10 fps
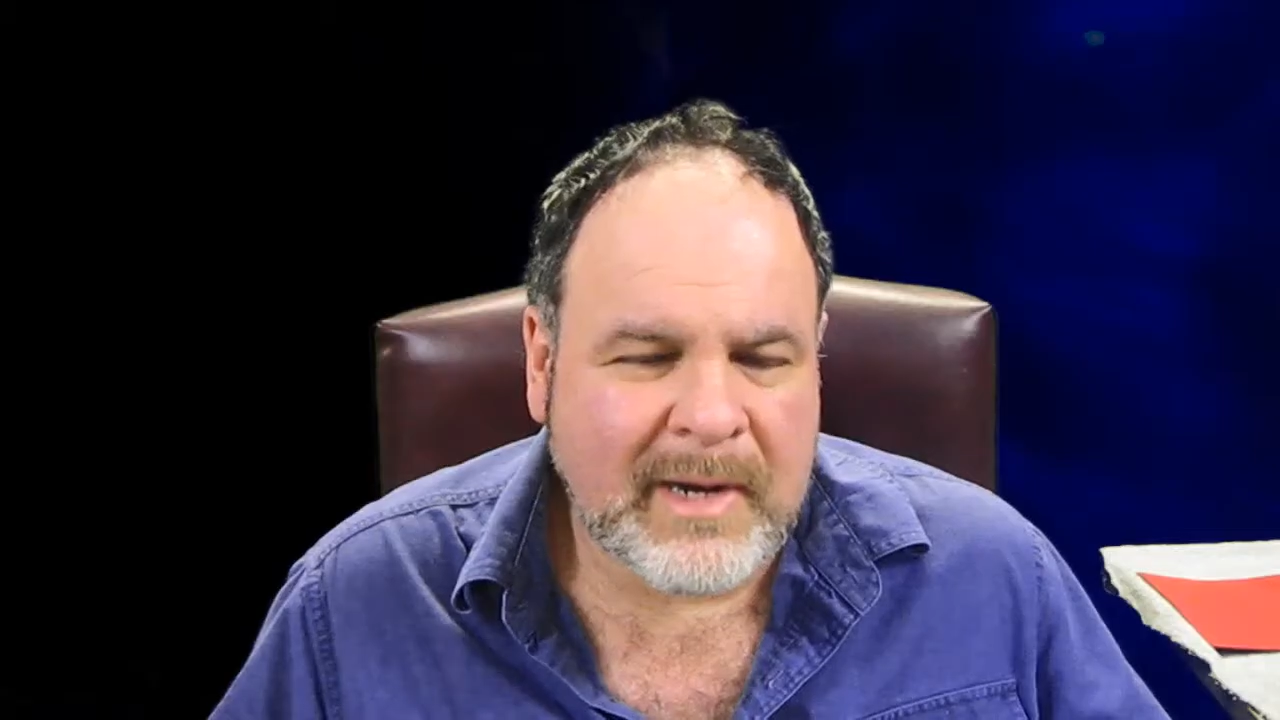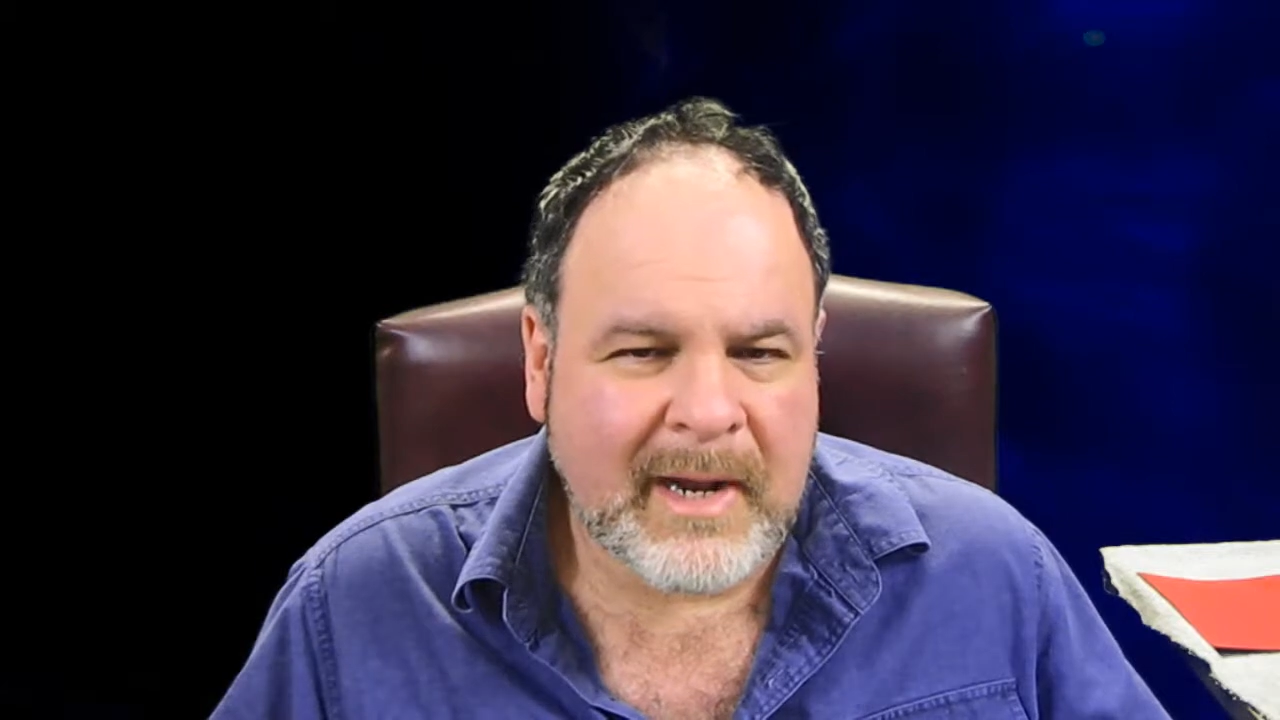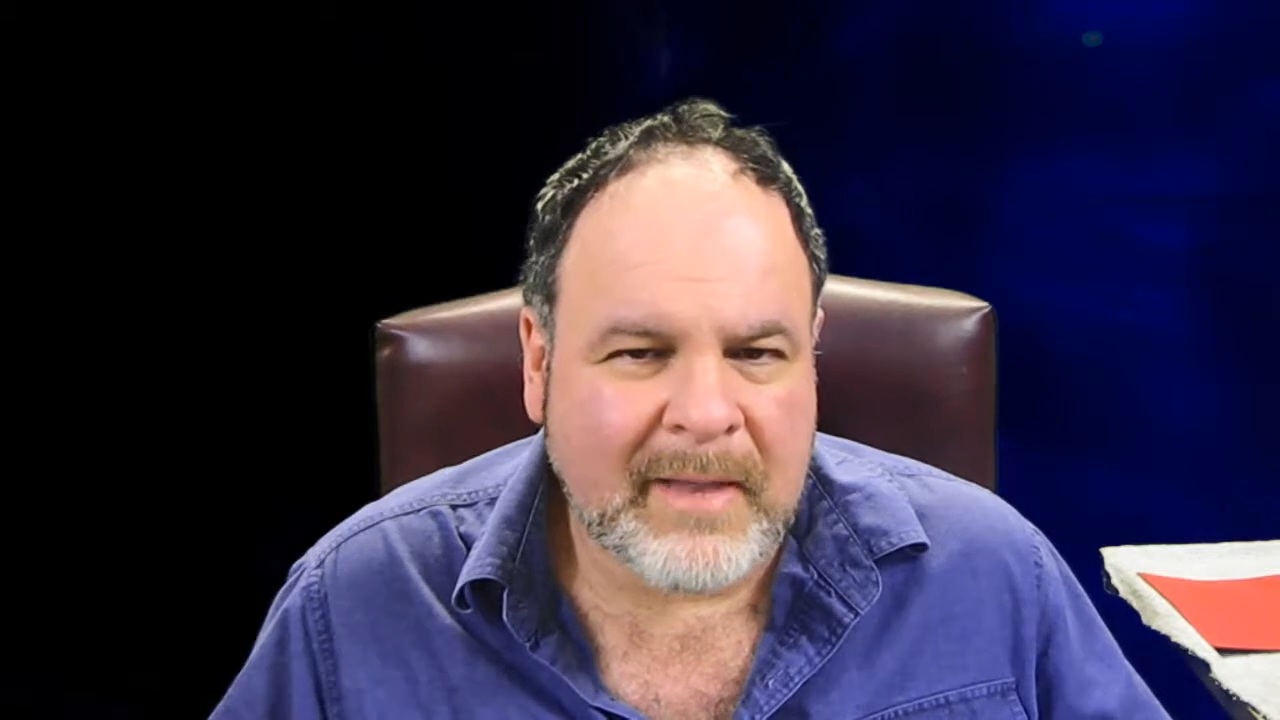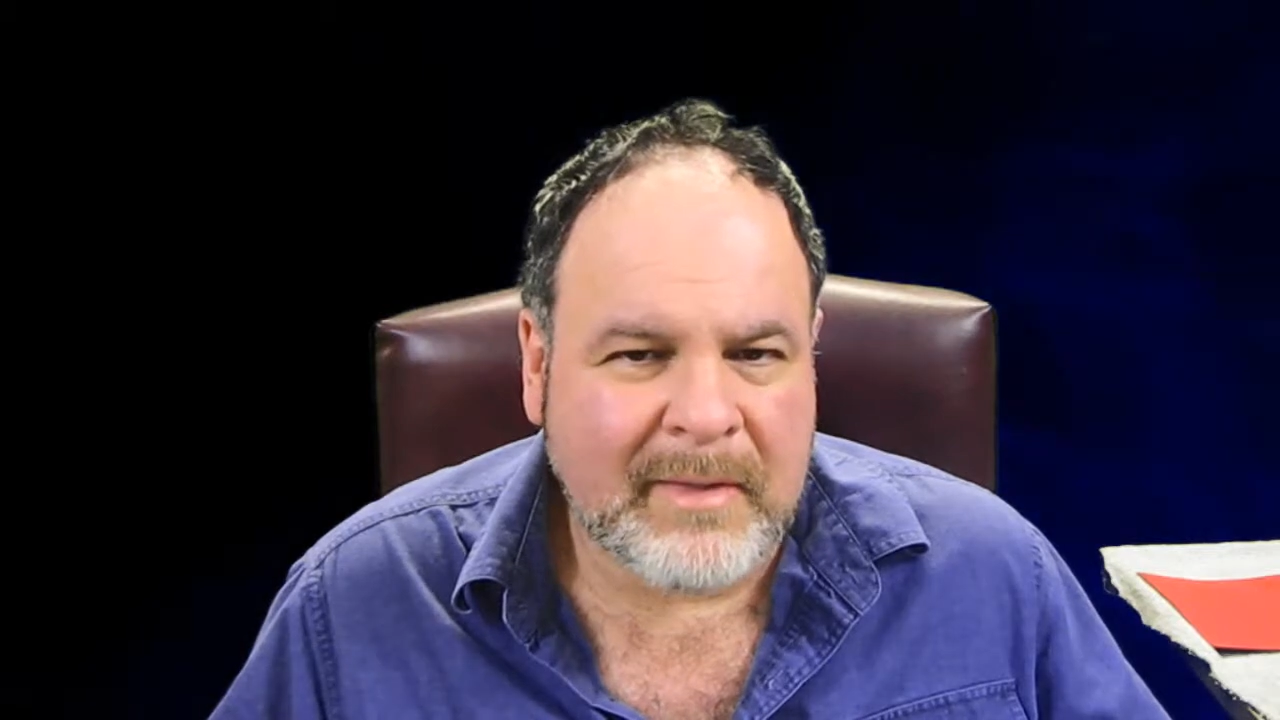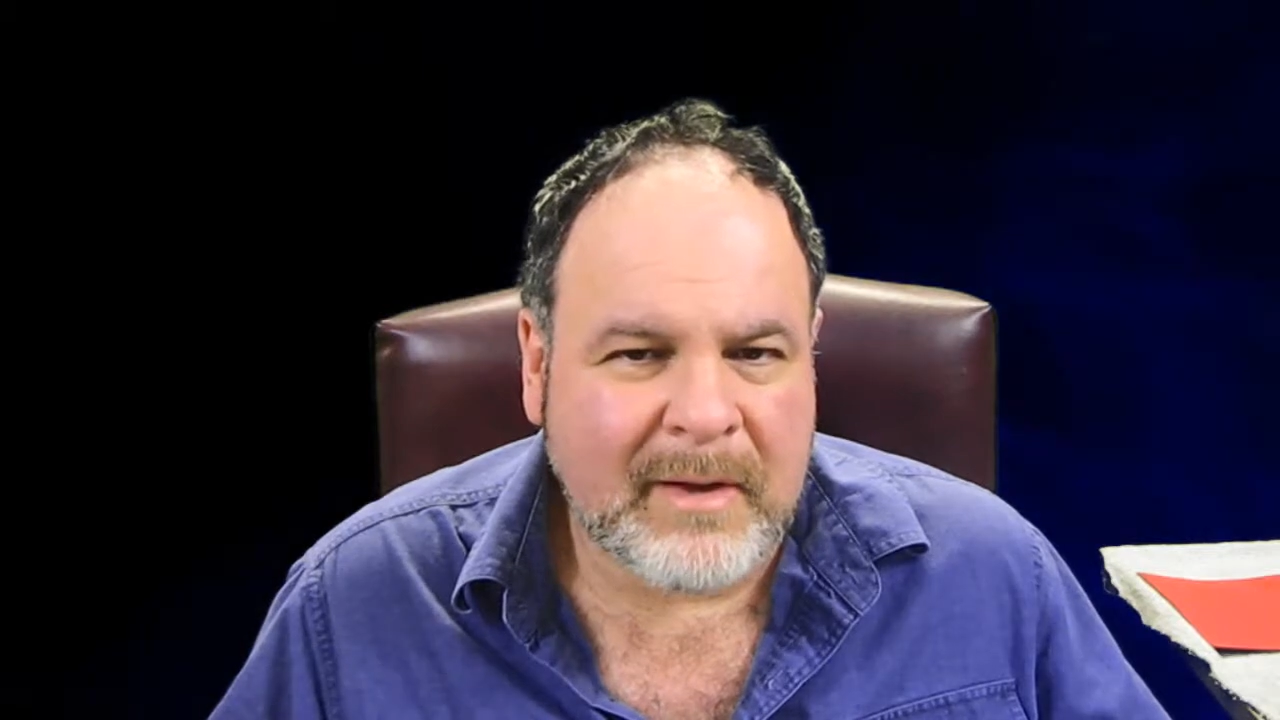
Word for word: on that